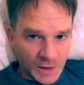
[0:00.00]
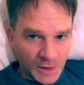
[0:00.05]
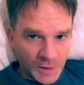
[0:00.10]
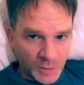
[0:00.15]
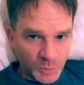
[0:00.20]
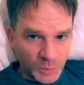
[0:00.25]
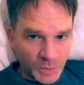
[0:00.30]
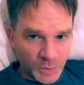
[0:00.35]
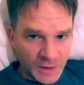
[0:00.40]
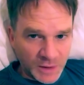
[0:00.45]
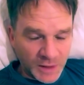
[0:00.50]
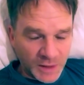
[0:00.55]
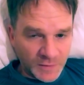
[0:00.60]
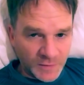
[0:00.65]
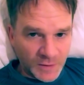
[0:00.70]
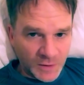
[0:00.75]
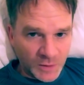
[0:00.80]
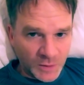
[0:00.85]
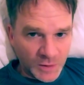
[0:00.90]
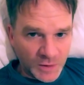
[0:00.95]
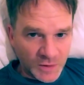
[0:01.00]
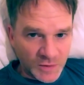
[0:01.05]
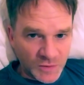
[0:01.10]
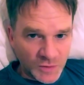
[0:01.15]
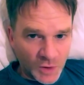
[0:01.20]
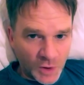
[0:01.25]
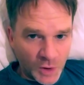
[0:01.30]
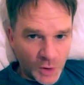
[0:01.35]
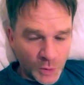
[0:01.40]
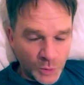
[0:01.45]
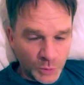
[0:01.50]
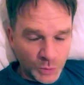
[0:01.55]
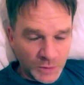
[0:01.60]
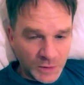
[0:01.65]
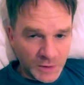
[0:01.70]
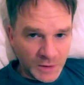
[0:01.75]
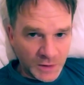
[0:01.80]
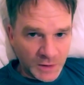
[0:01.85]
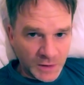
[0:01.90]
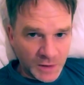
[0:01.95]
But there is
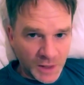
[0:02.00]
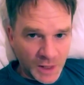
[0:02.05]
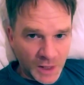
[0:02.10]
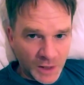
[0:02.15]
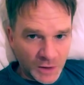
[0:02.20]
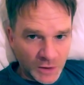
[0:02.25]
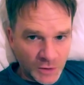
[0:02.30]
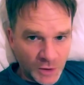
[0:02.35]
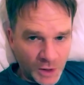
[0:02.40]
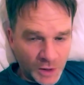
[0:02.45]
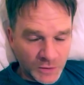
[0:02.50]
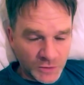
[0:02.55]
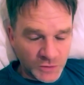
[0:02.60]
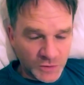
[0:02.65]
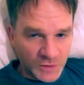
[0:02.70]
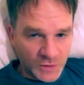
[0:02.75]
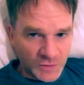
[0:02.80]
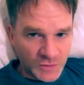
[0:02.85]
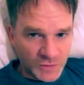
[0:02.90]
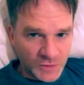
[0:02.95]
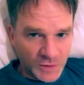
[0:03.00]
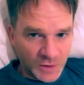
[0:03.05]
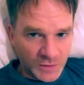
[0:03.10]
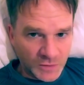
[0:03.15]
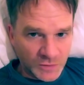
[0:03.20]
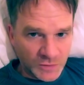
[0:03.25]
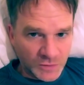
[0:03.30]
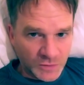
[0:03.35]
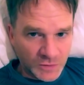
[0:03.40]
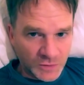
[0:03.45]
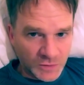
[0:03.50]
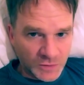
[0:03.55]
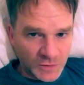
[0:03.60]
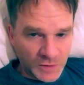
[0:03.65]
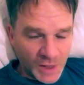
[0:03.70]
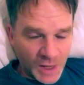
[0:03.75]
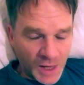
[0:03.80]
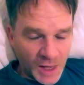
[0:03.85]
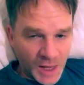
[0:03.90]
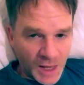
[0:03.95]
only consciousness.
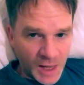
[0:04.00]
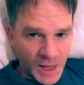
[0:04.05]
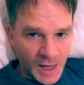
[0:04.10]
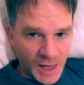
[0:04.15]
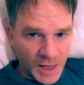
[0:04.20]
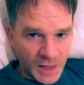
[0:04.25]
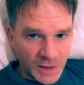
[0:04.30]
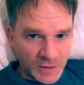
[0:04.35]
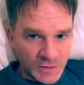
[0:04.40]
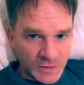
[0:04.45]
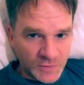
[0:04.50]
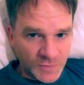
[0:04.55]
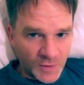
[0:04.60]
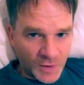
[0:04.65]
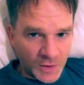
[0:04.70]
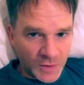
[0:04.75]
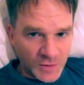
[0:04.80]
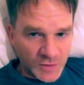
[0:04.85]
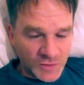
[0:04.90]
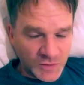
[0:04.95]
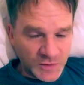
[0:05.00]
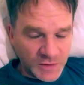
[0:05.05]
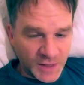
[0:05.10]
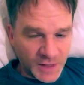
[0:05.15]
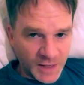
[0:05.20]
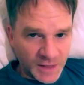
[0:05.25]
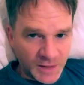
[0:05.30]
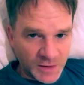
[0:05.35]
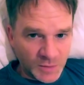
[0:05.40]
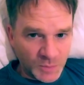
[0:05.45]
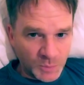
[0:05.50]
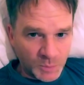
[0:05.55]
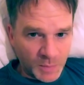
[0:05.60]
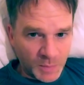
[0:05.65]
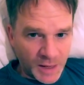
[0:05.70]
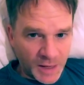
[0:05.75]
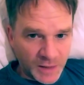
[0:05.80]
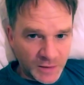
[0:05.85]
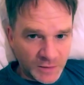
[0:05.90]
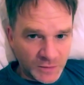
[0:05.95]
And as far as dead
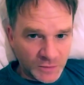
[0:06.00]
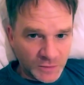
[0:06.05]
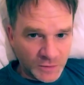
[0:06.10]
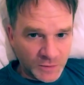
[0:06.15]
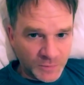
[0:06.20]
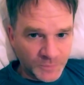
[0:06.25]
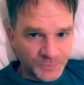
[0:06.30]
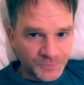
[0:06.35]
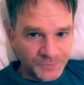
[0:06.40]
matter,